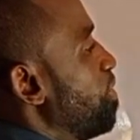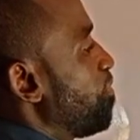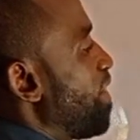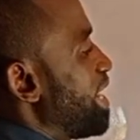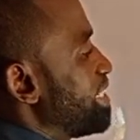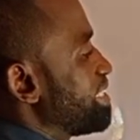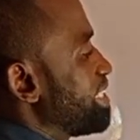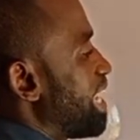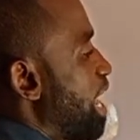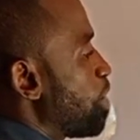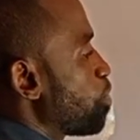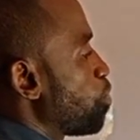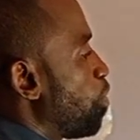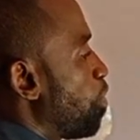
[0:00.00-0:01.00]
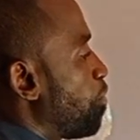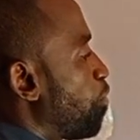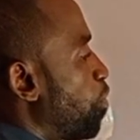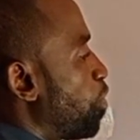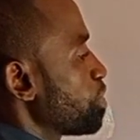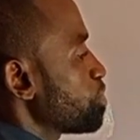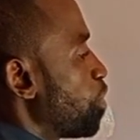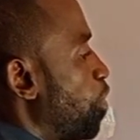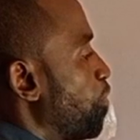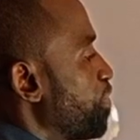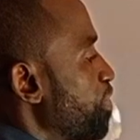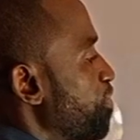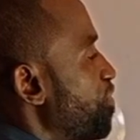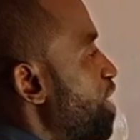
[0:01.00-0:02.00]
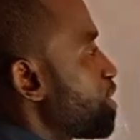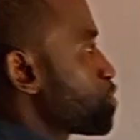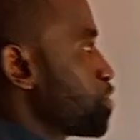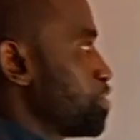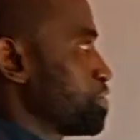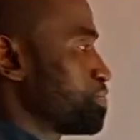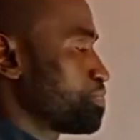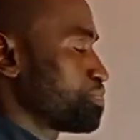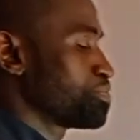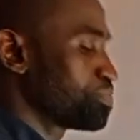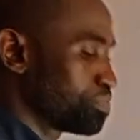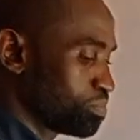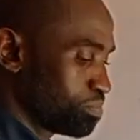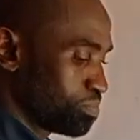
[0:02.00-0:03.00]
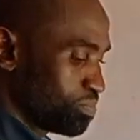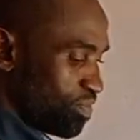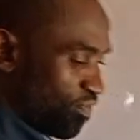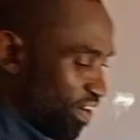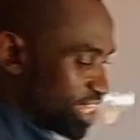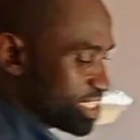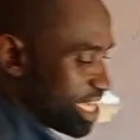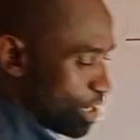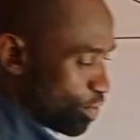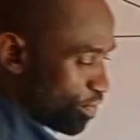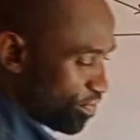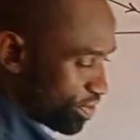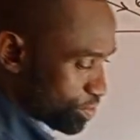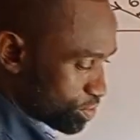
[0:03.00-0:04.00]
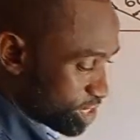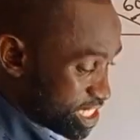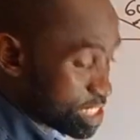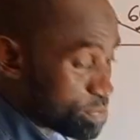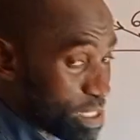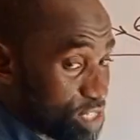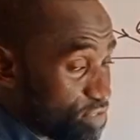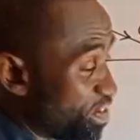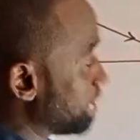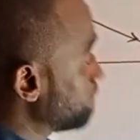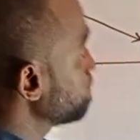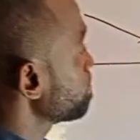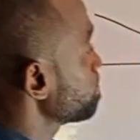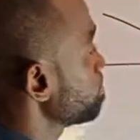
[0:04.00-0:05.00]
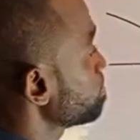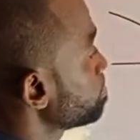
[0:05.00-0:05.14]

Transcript: Find the angle of what? Of refraction. Find the angle of refraction. This is 5.